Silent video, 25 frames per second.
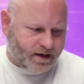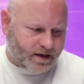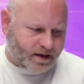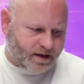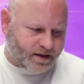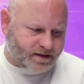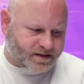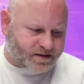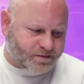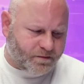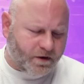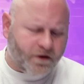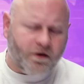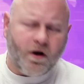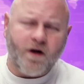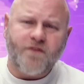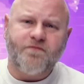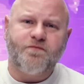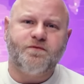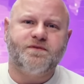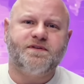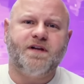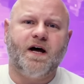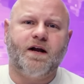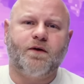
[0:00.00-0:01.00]

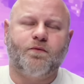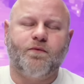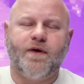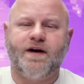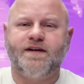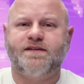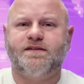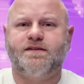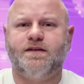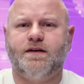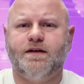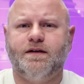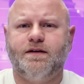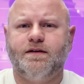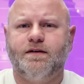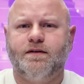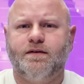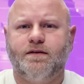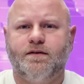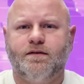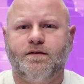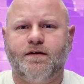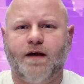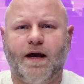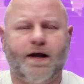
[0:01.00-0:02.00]
Smirnoff was not arrested
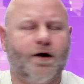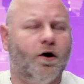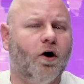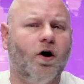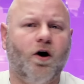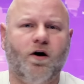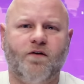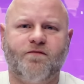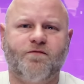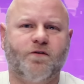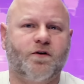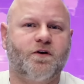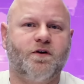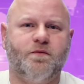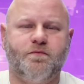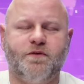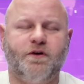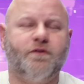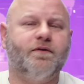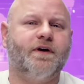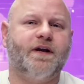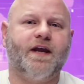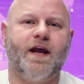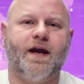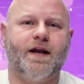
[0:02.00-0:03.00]
at all for
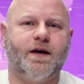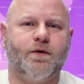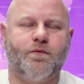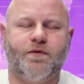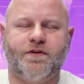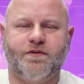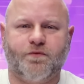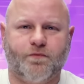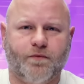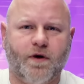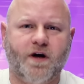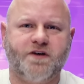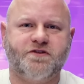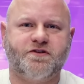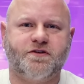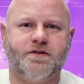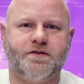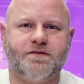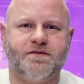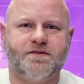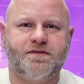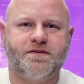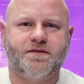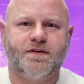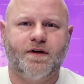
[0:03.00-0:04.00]
communicating with the
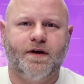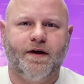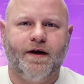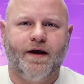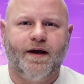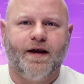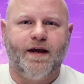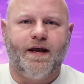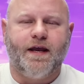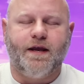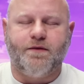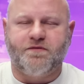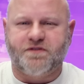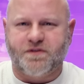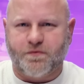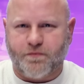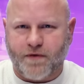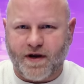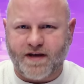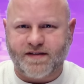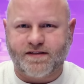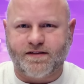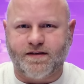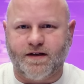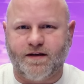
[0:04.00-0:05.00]
Russians. He was
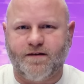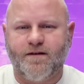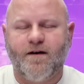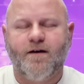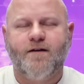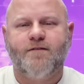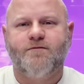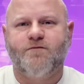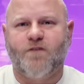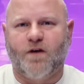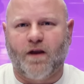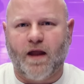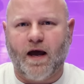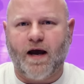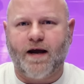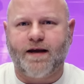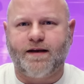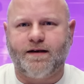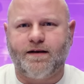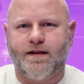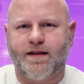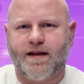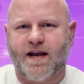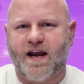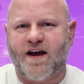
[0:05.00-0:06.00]
arrested for
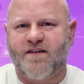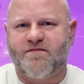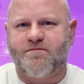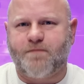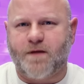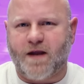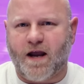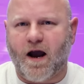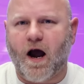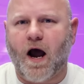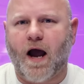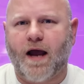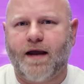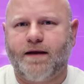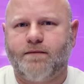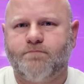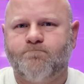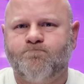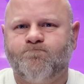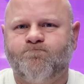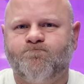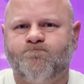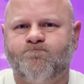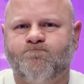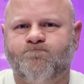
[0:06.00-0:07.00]
lying to the FBI.
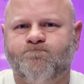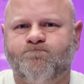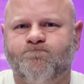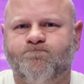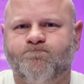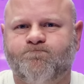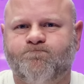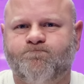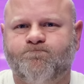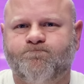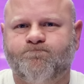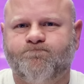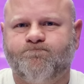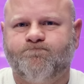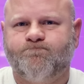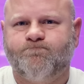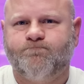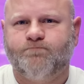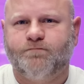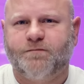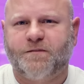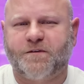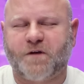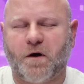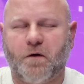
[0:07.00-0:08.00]

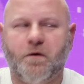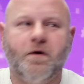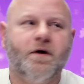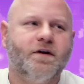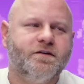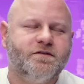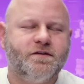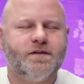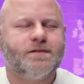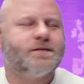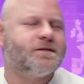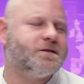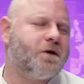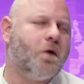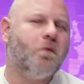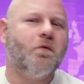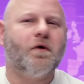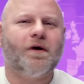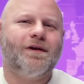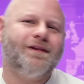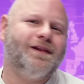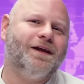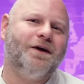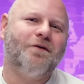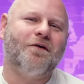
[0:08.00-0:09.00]
So, just so
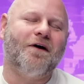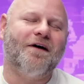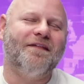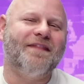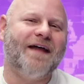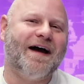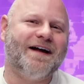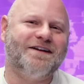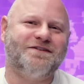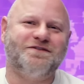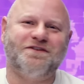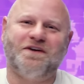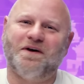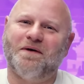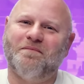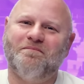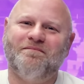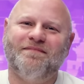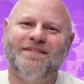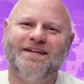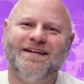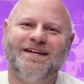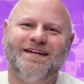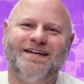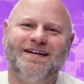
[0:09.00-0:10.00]
we're clear on that,
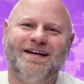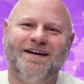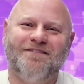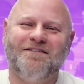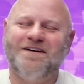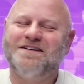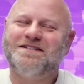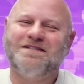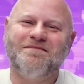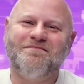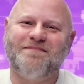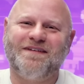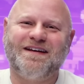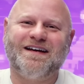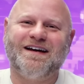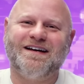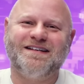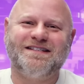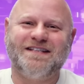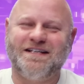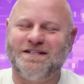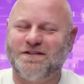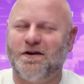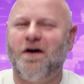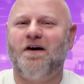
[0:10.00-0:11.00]
Jim, it wasn't
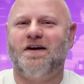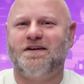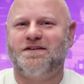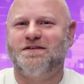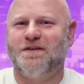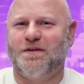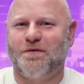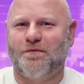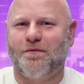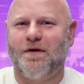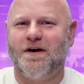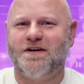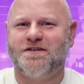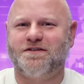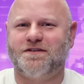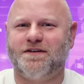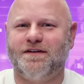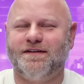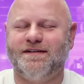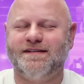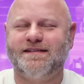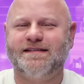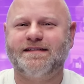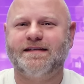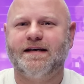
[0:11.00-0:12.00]
because he talked to the
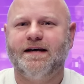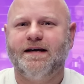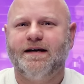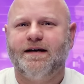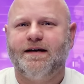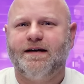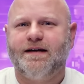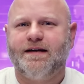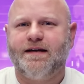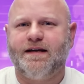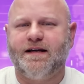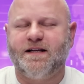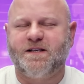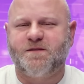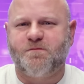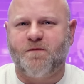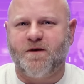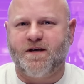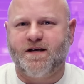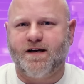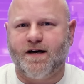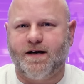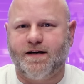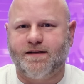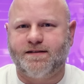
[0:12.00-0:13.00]
Russians. It's
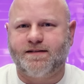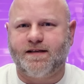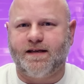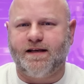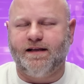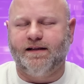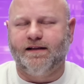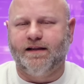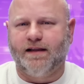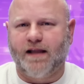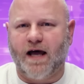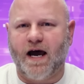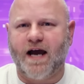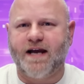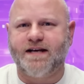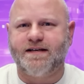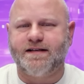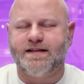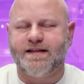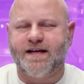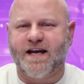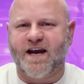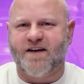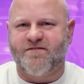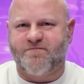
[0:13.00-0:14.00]
because he lied
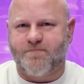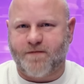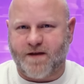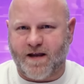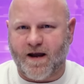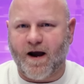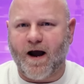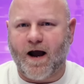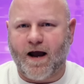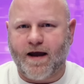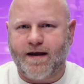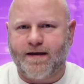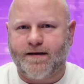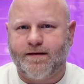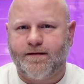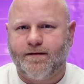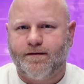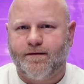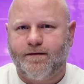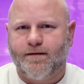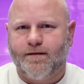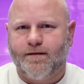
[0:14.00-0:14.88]
to the FBI.